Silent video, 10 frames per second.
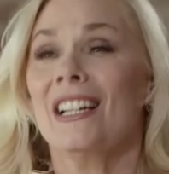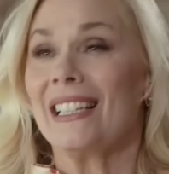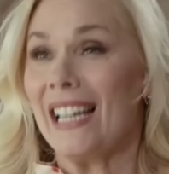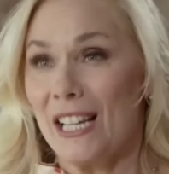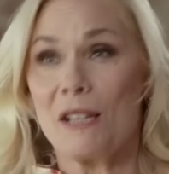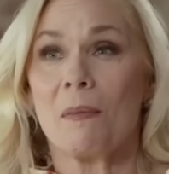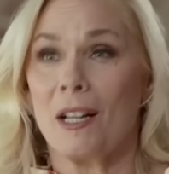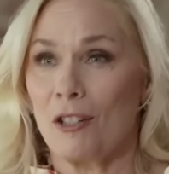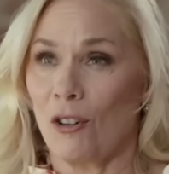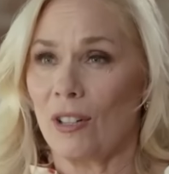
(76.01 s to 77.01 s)
Yes,
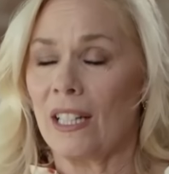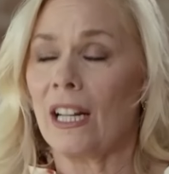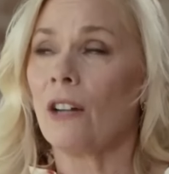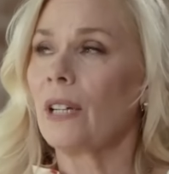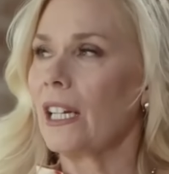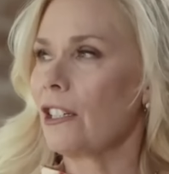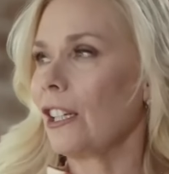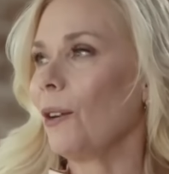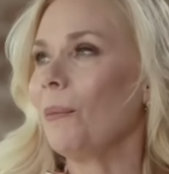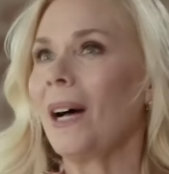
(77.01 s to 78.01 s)
my darling. Okay,
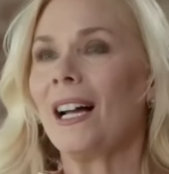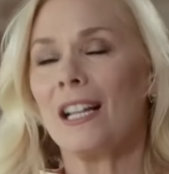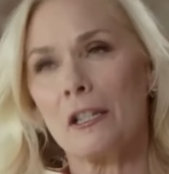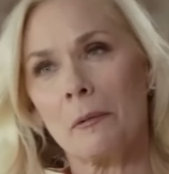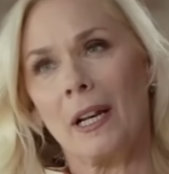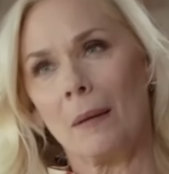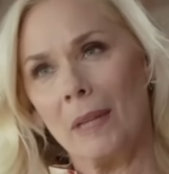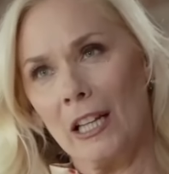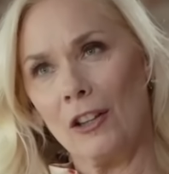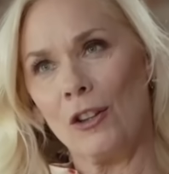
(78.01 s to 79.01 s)
so my husband and I
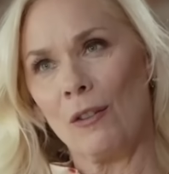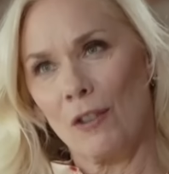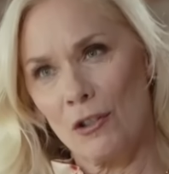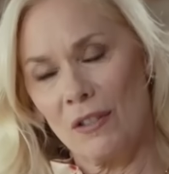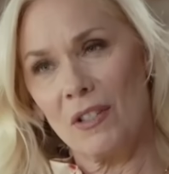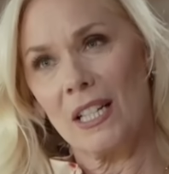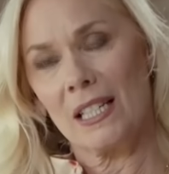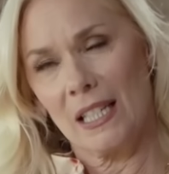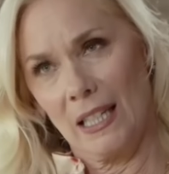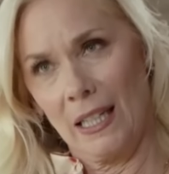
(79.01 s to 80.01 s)
met at the University of
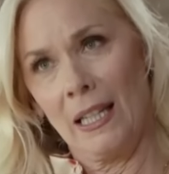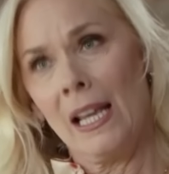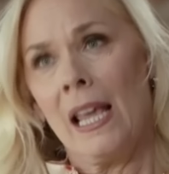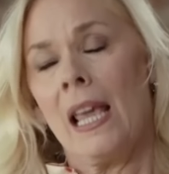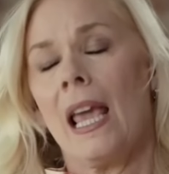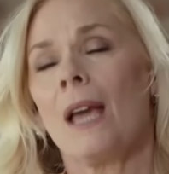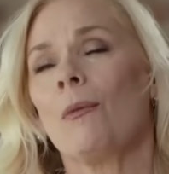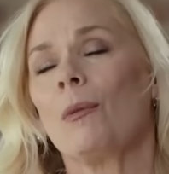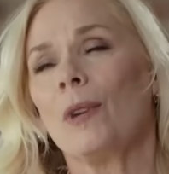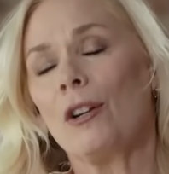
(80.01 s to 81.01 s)
Tennessee. Uh -huh.
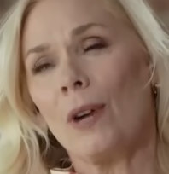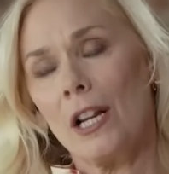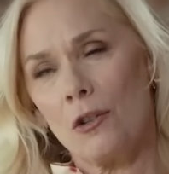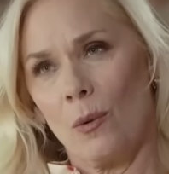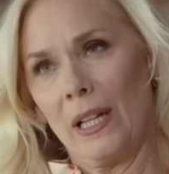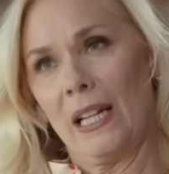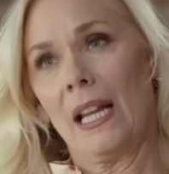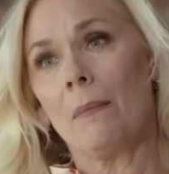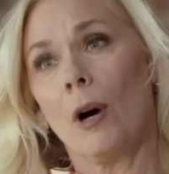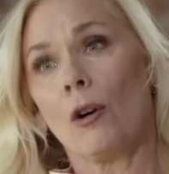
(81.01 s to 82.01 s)
And when we graduated,
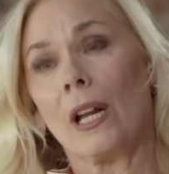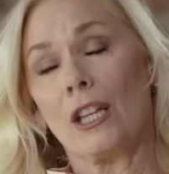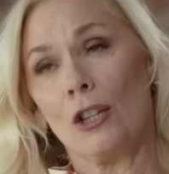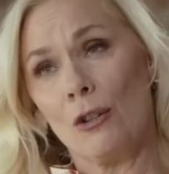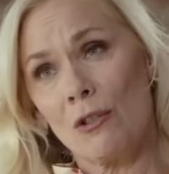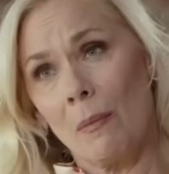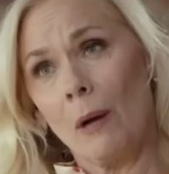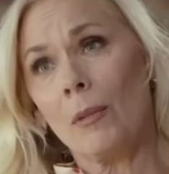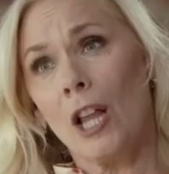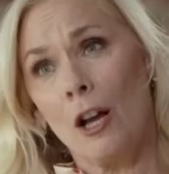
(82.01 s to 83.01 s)
he bought a used
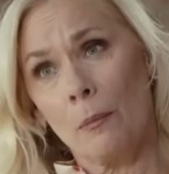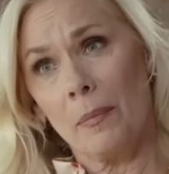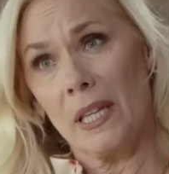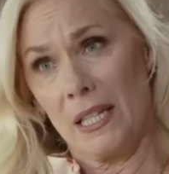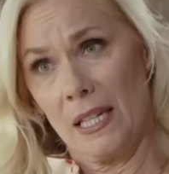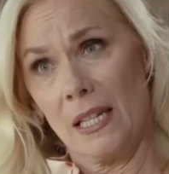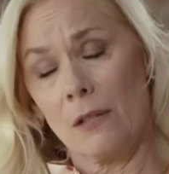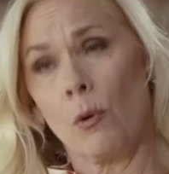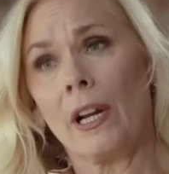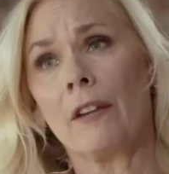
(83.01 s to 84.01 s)
mobile home
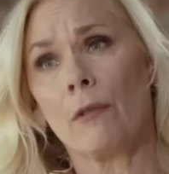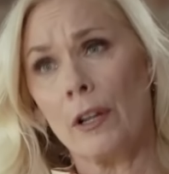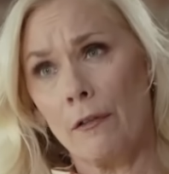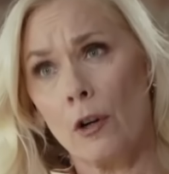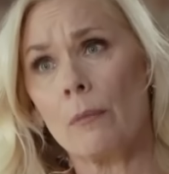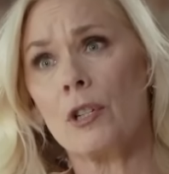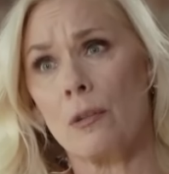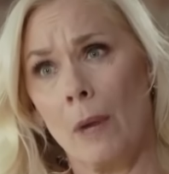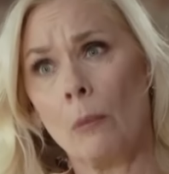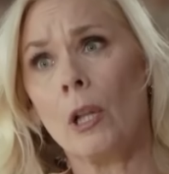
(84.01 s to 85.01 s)
business where he
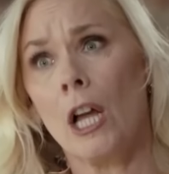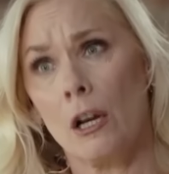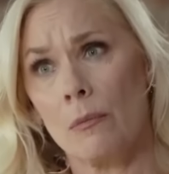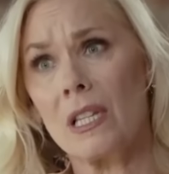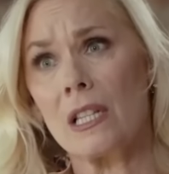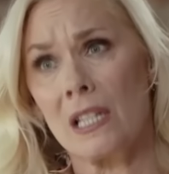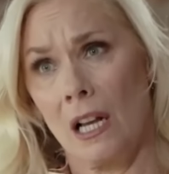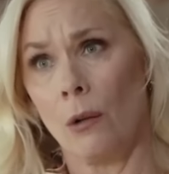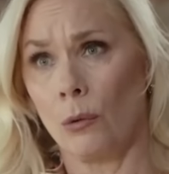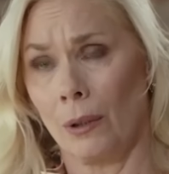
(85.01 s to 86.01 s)
refurbished mobile homes and
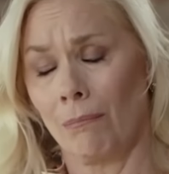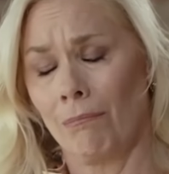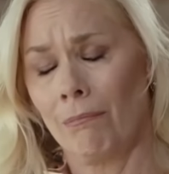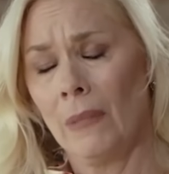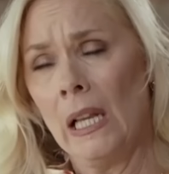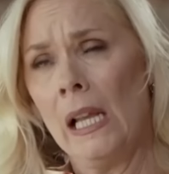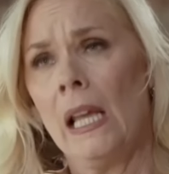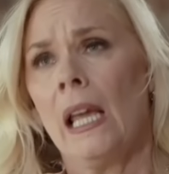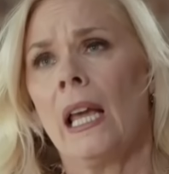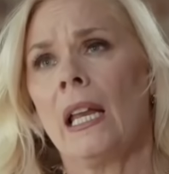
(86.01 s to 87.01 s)
sold them
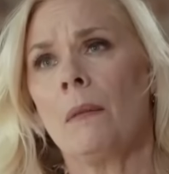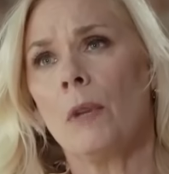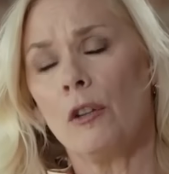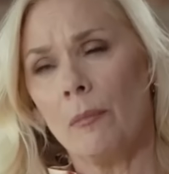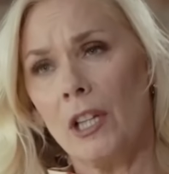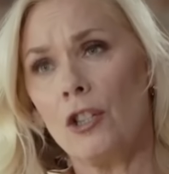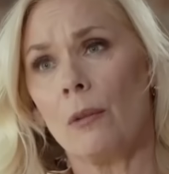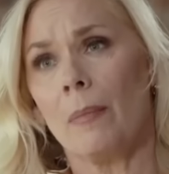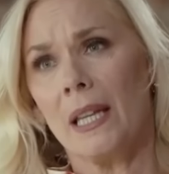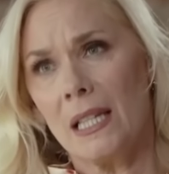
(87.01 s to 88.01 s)
and he moved me
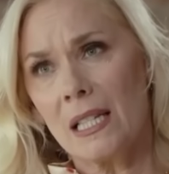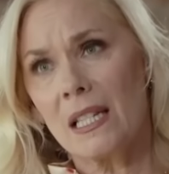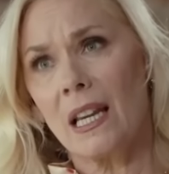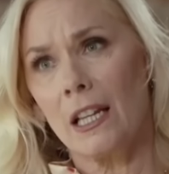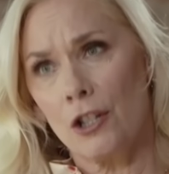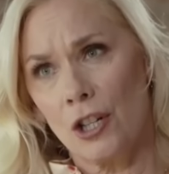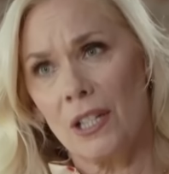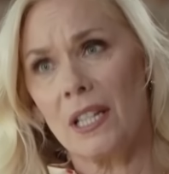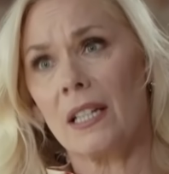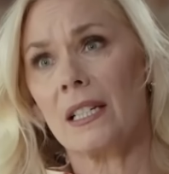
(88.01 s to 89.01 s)
to Bean
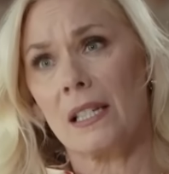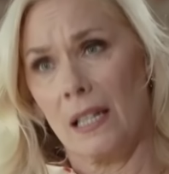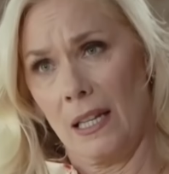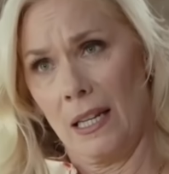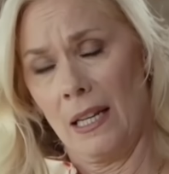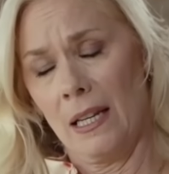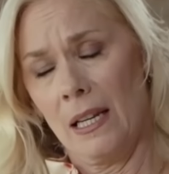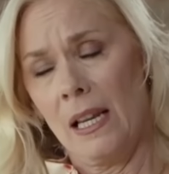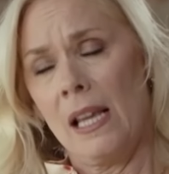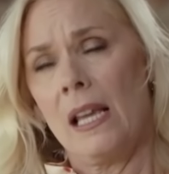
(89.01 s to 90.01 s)
Station, Tennessee,
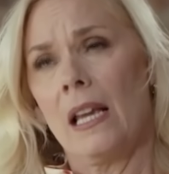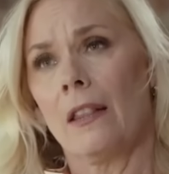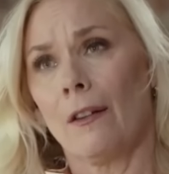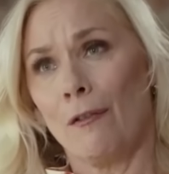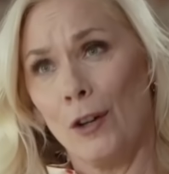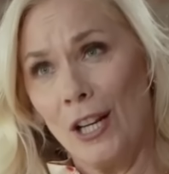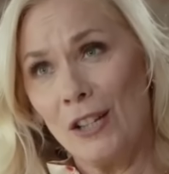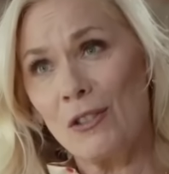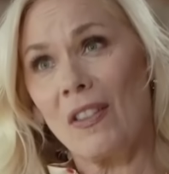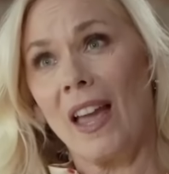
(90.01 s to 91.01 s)
in the
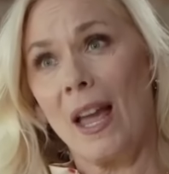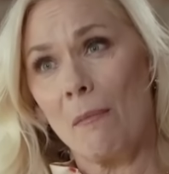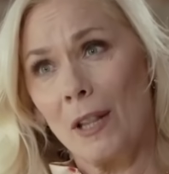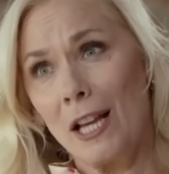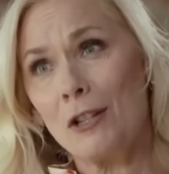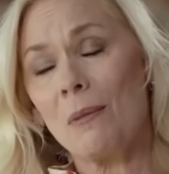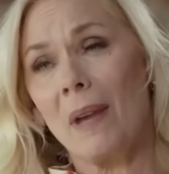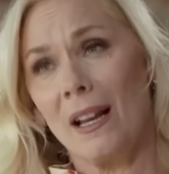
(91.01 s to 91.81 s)
foothills of the Appalachian